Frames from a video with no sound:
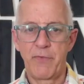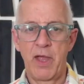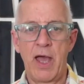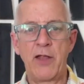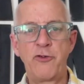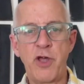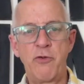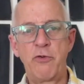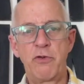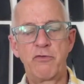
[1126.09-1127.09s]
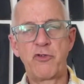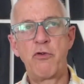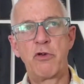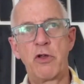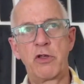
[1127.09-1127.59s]
And
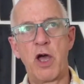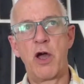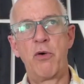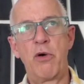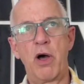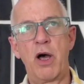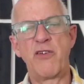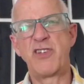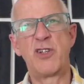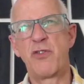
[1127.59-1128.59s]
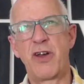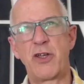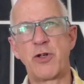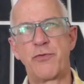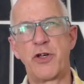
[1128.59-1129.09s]
don't go, I didn't do a very good
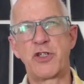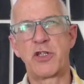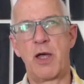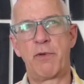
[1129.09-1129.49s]
job first time.